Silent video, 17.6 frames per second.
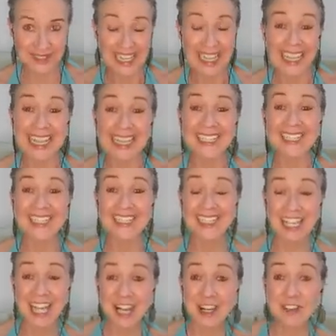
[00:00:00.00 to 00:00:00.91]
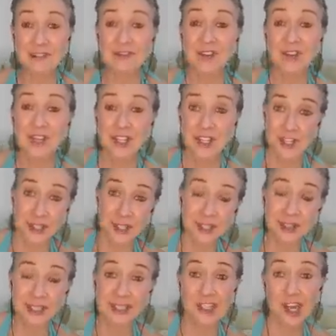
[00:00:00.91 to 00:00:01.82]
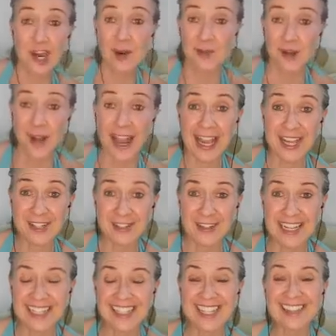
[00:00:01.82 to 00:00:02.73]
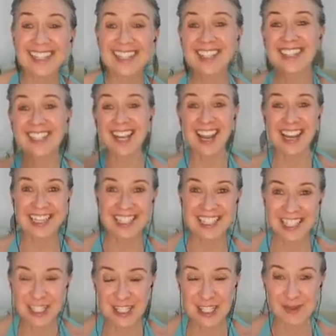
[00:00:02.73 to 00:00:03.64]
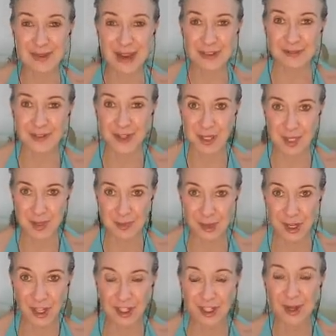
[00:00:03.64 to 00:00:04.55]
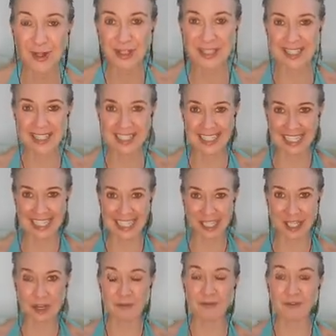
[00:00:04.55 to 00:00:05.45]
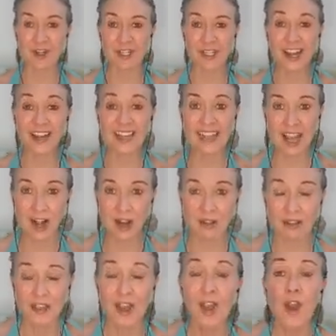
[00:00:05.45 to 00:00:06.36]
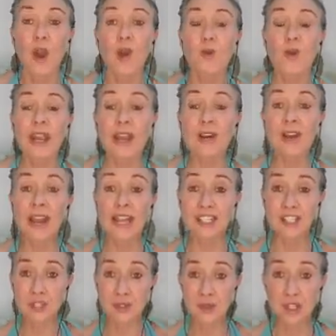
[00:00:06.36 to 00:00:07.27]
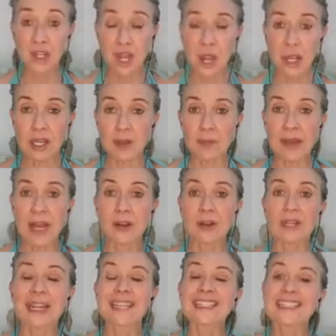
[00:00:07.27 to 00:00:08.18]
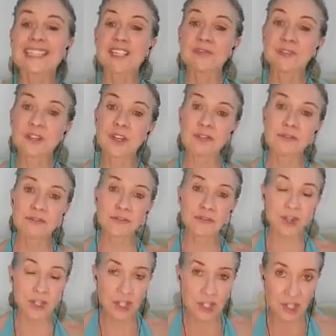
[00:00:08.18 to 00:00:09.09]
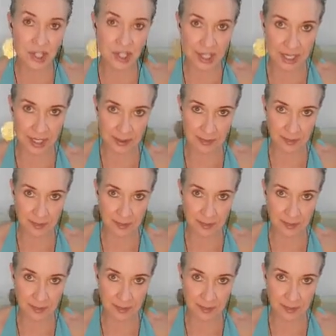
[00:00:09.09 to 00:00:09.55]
instead of sugar and carbohydrates. And this ties into my first book, Holistic Keto for Gut Health, where I do talk about a different version